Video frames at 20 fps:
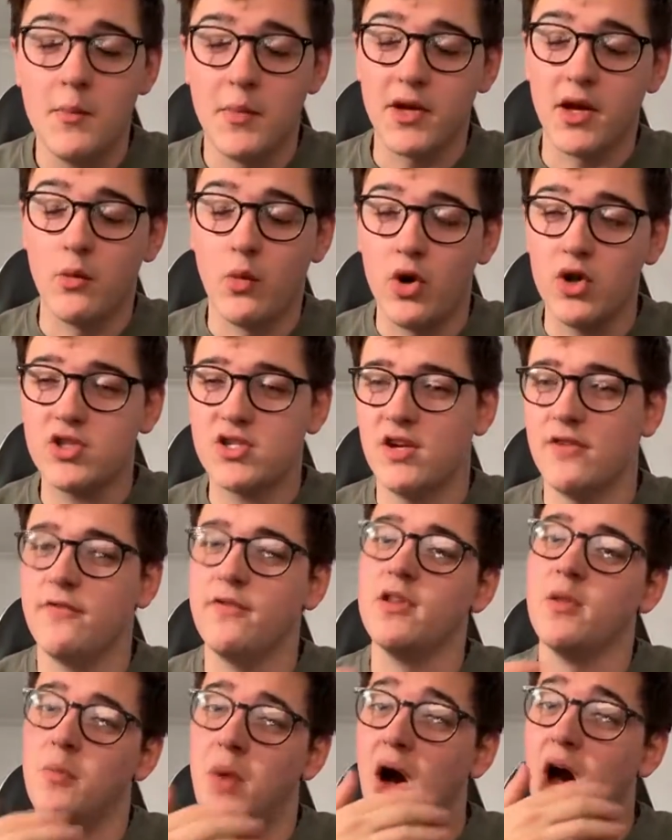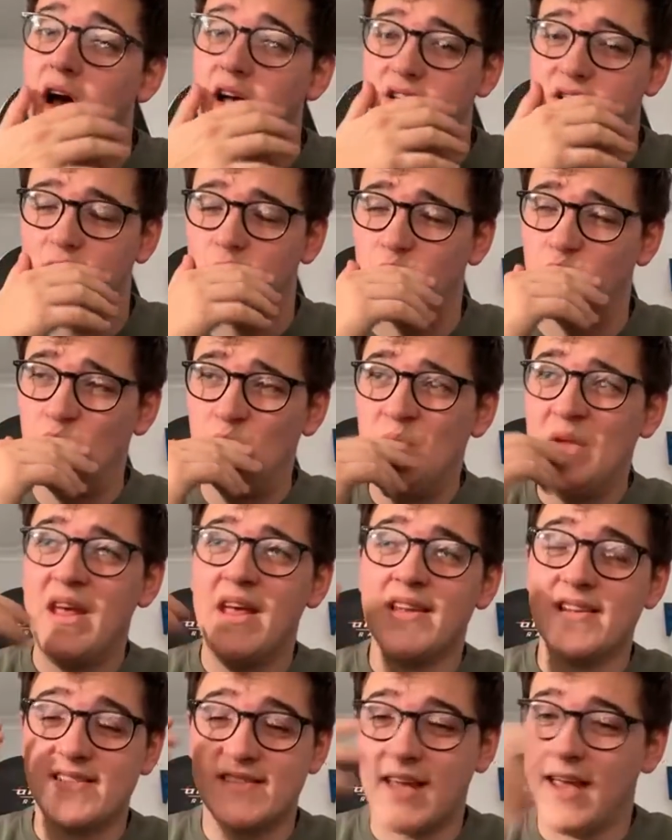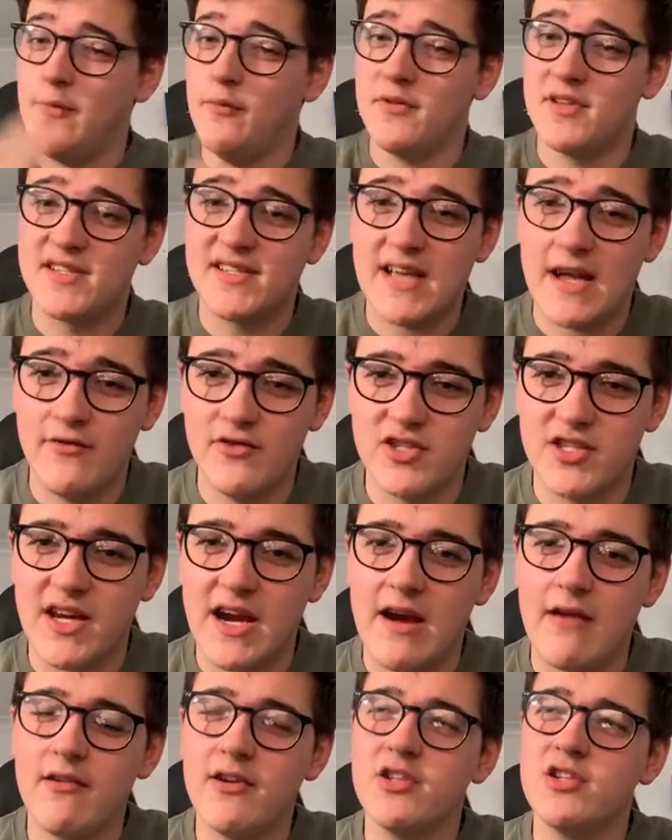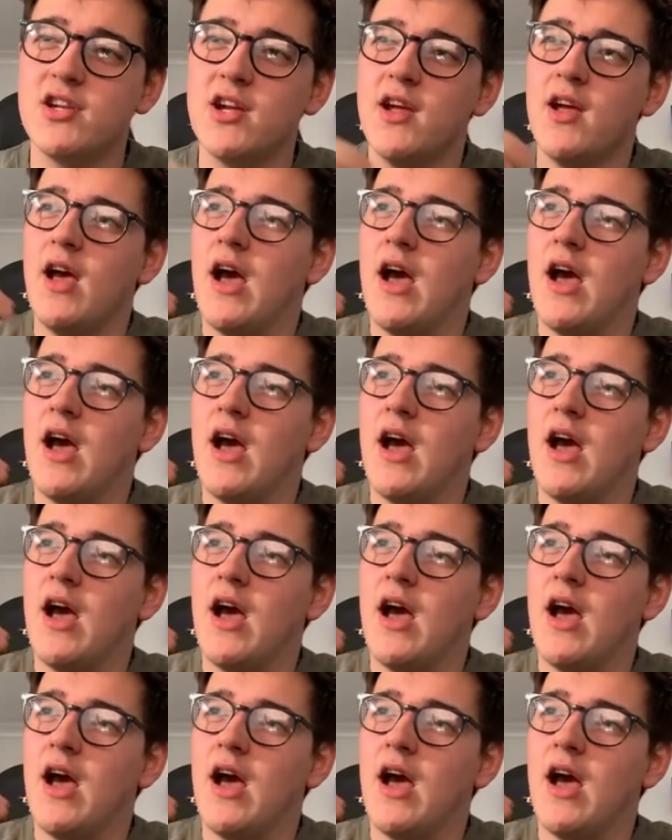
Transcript: but I watch it for the person. The same with the Savage Garage.